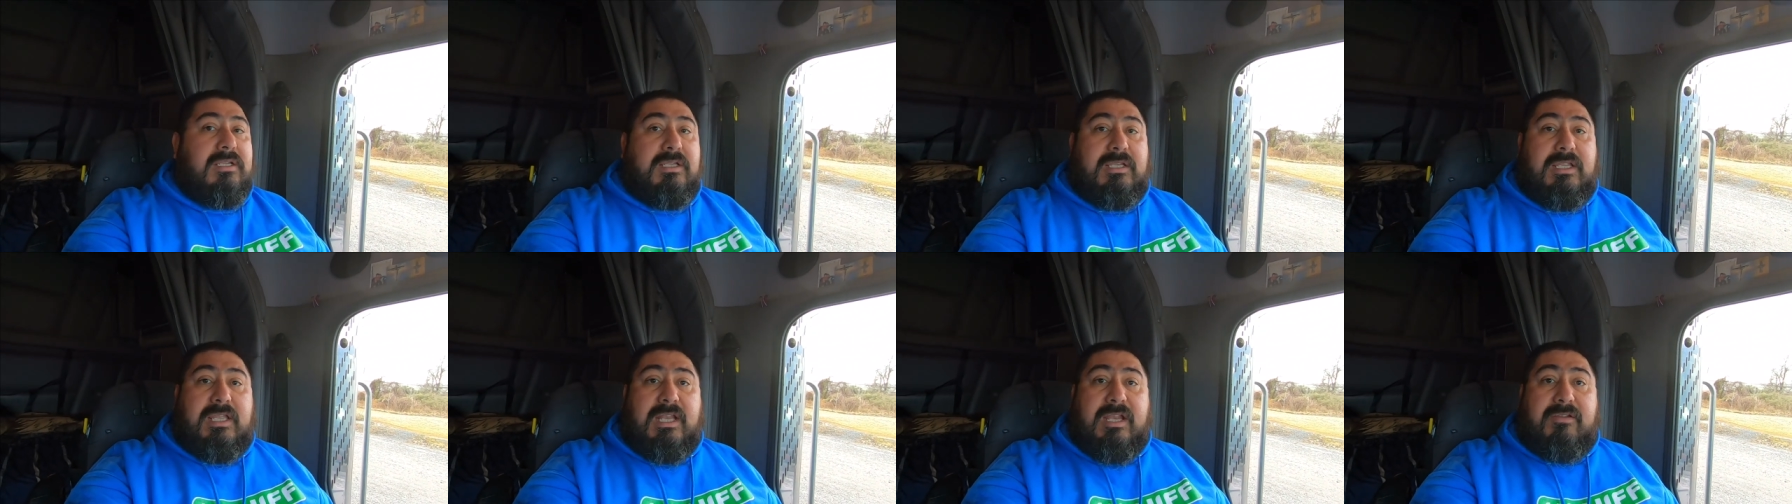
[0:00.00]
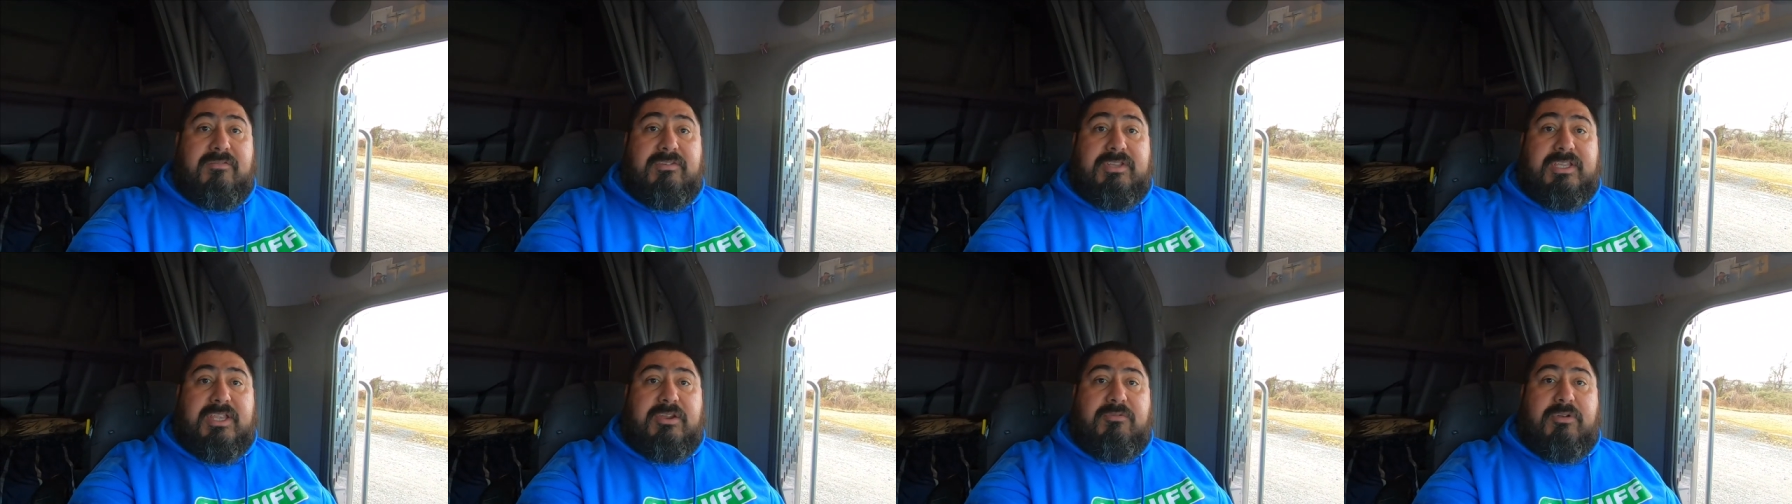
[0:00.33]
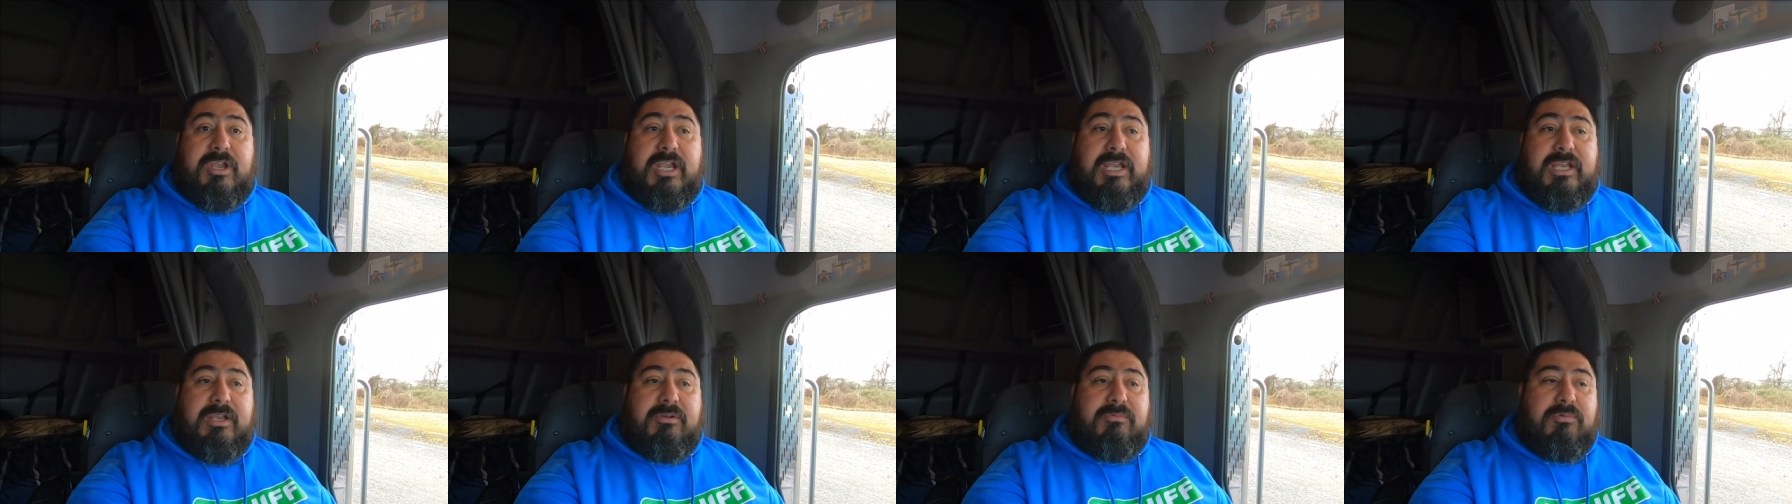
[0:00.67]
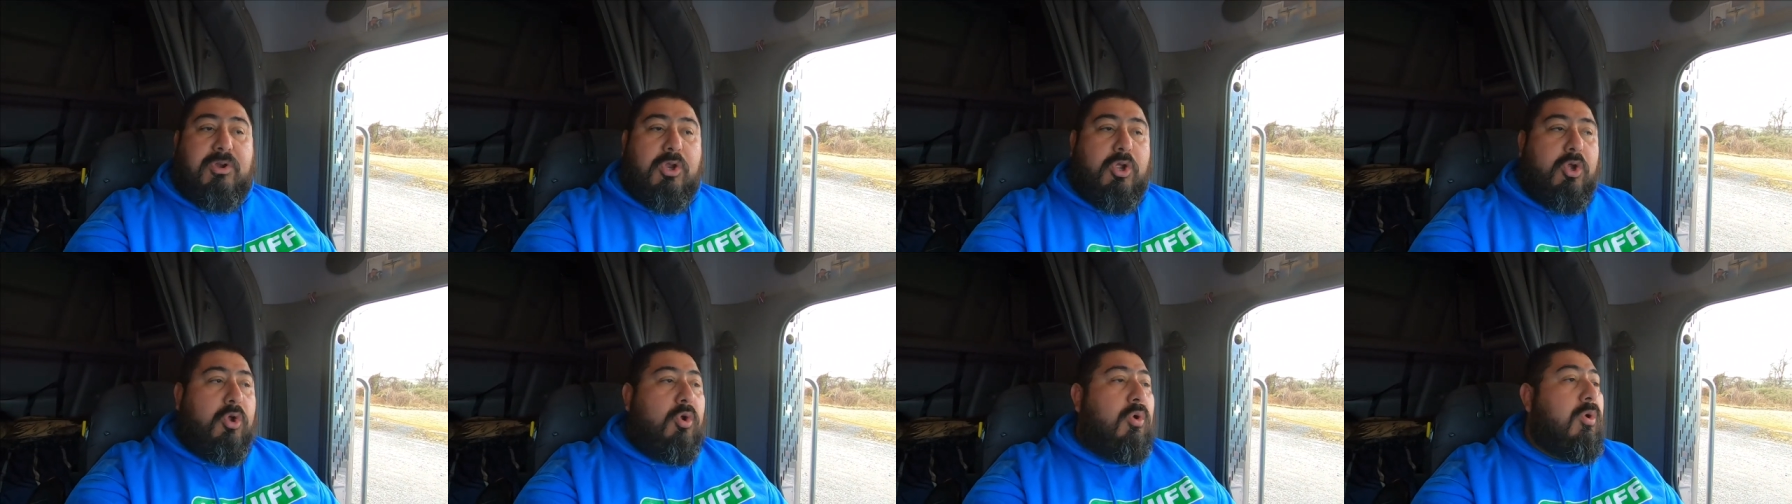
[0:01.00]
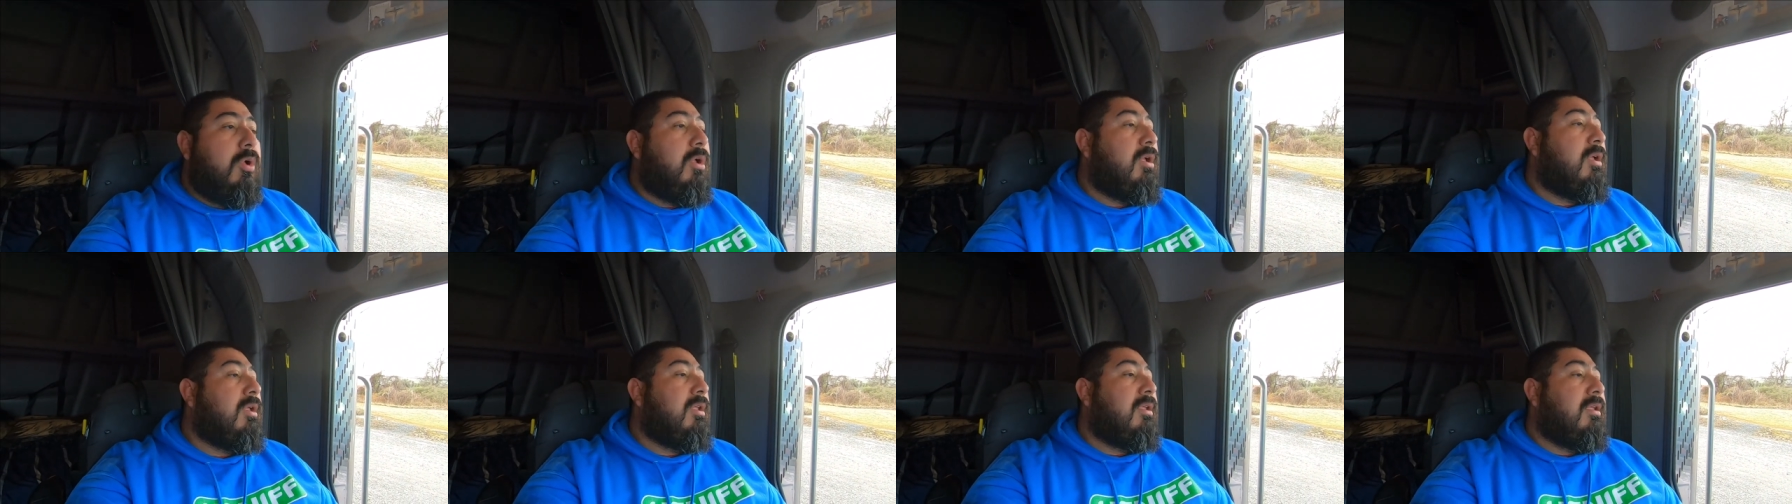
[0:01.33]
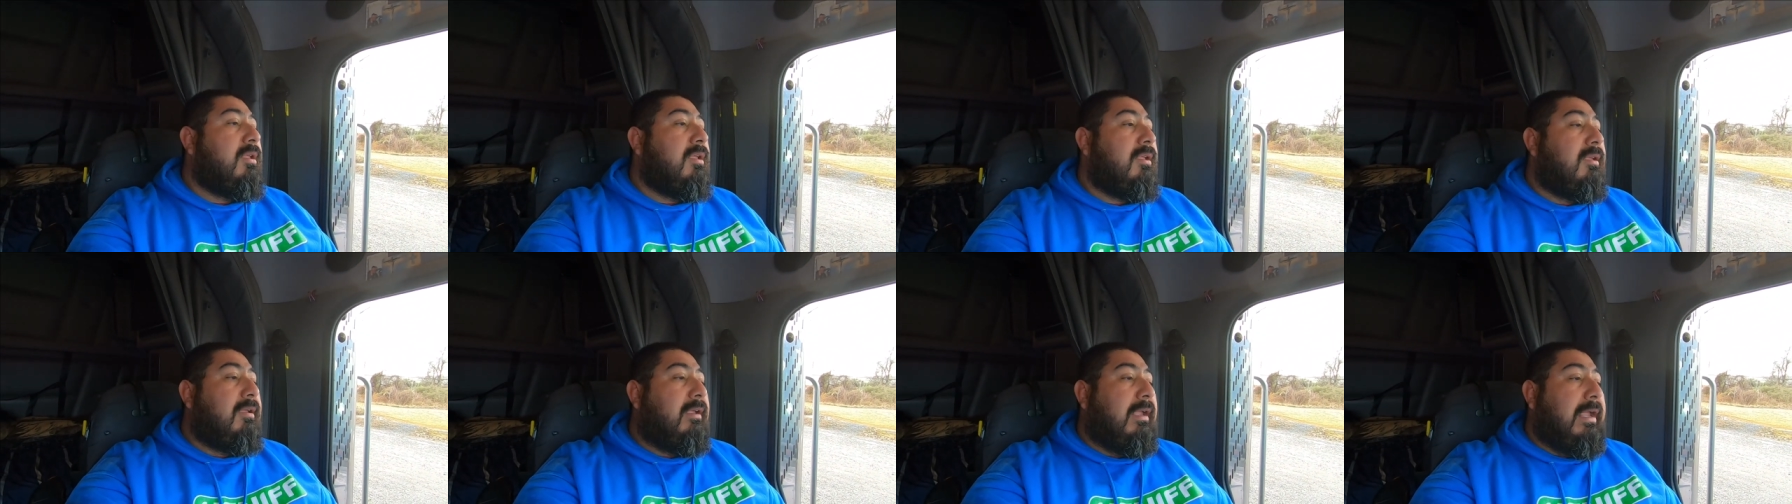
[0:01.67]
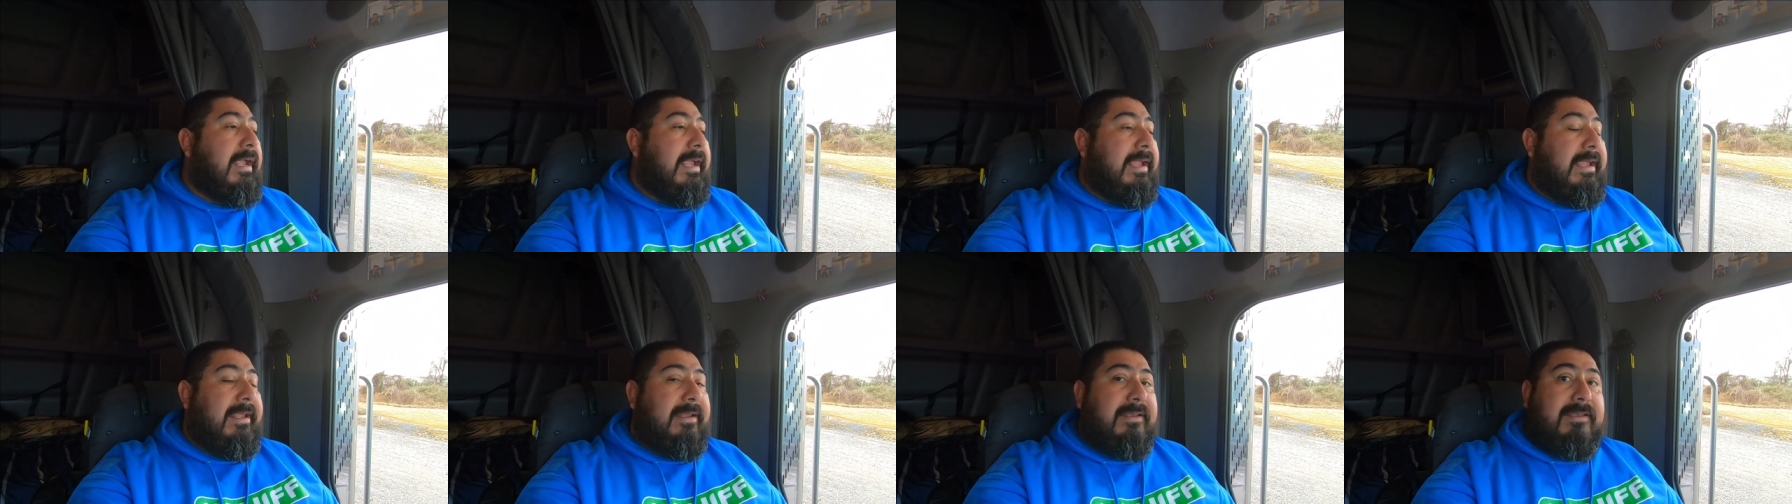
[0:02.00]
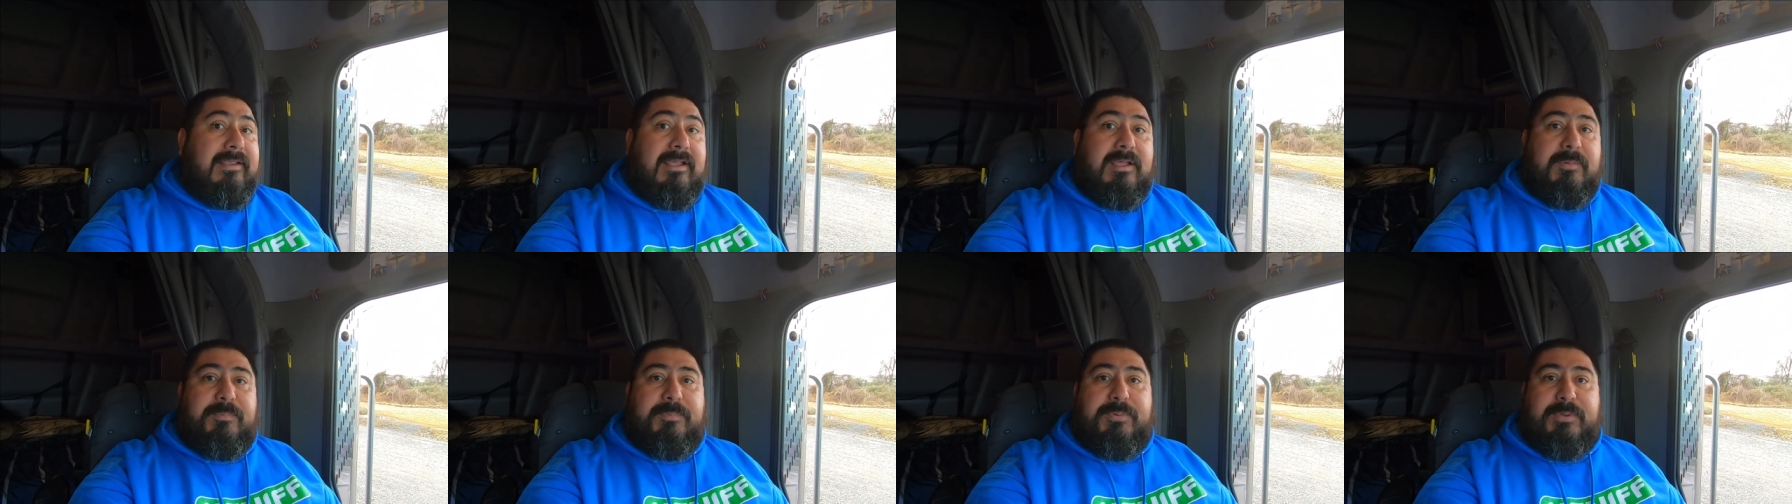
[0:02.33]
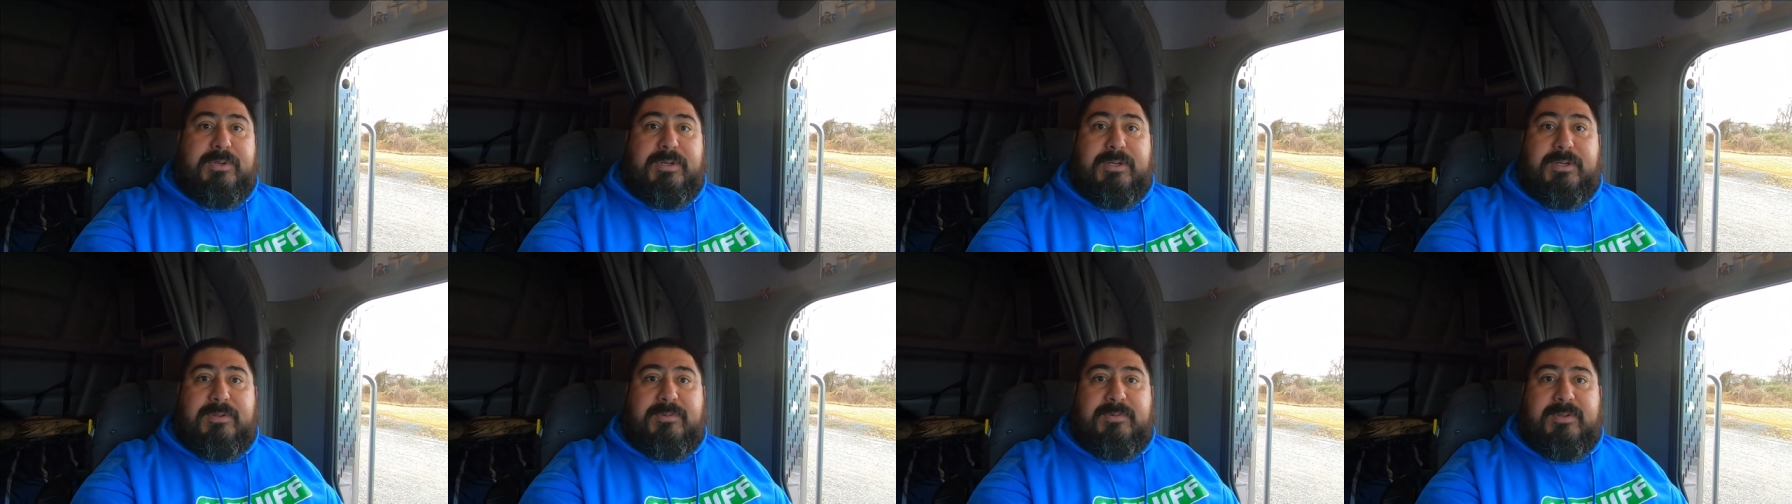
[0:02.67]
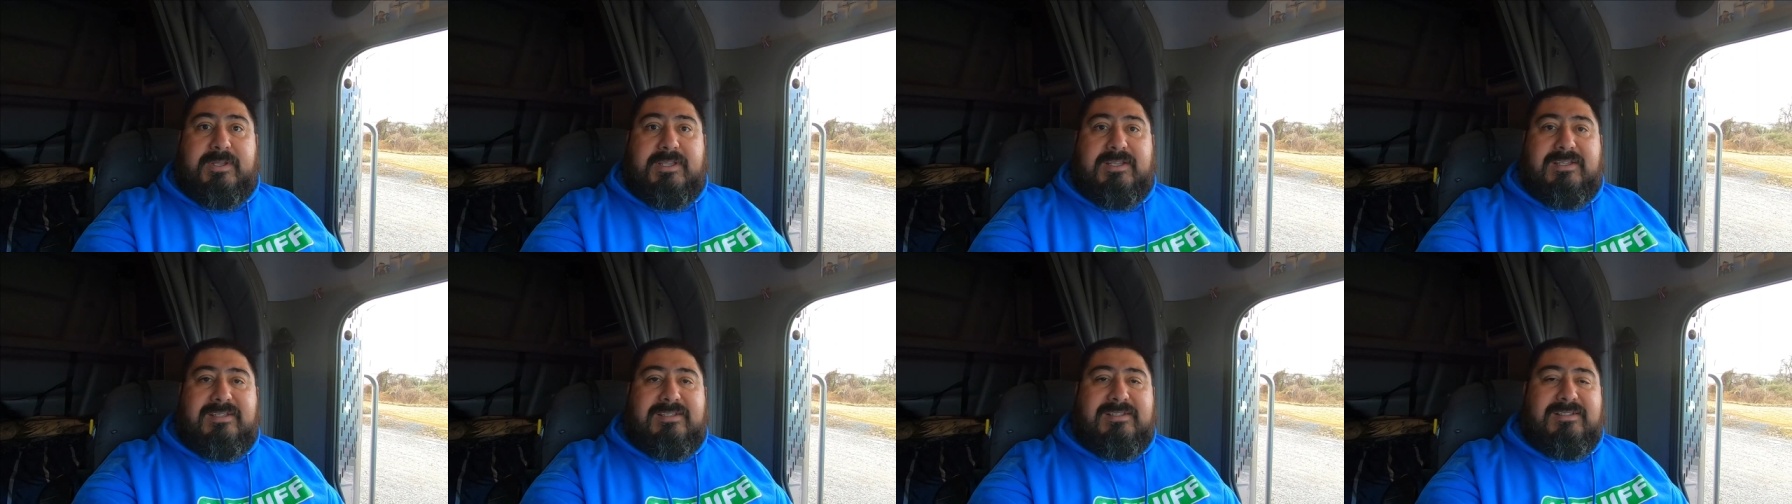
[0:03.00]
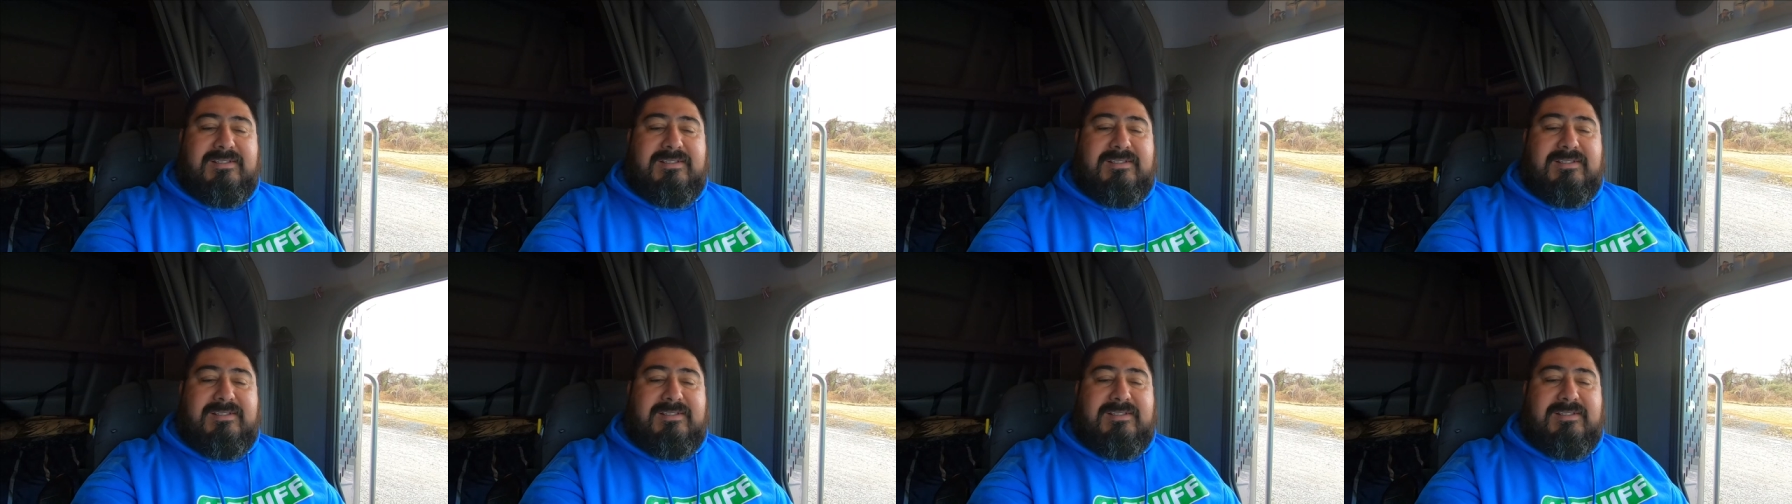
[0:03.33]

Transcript: get everything ready to roll and uh, put her in the wind